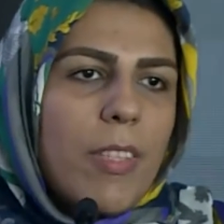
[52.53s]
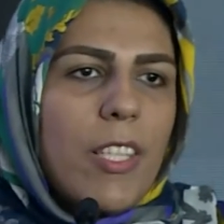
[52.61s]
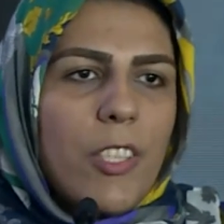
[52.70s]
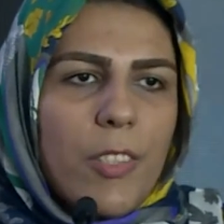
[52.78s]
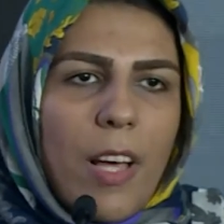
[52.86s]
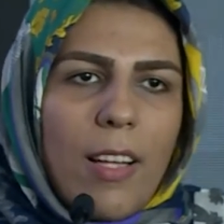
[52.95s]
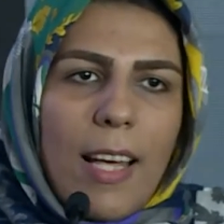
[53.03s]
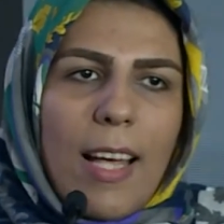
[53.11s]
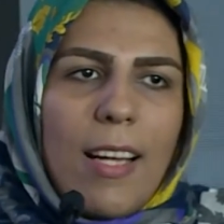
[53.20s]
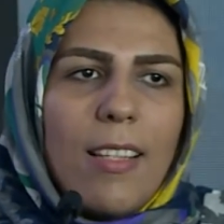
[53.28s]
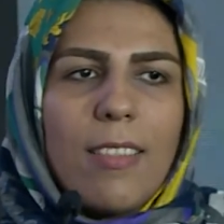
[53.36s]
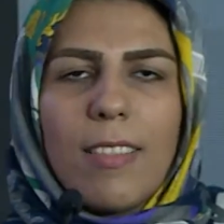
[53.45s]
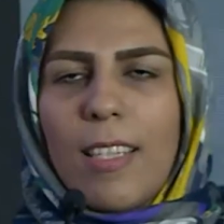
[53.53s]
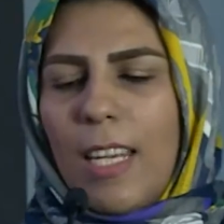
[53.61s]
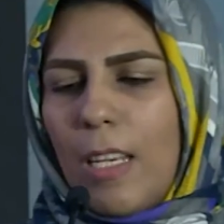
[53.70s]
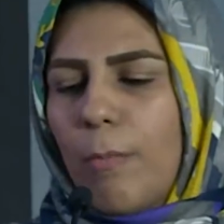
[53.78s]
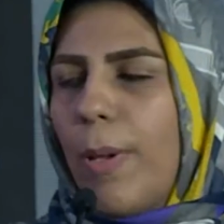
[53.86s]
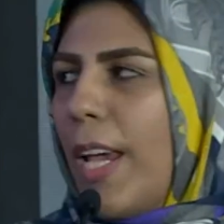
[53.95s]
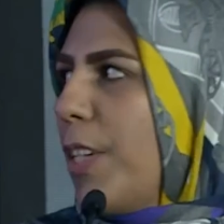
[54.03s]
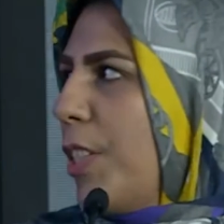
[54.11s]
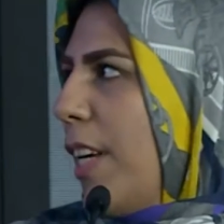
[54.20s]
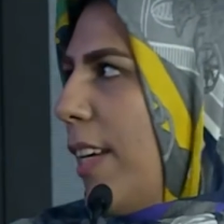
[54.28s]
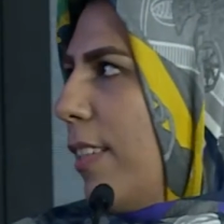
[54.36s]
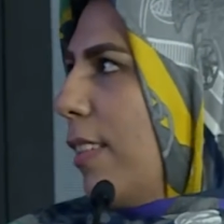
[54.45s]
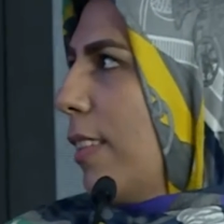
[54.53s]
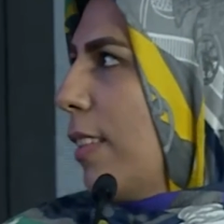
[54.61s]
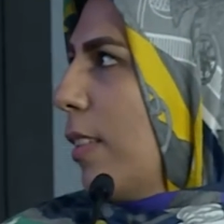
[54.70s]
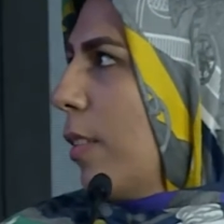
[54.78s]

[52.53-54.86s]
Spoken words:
digital health in patients.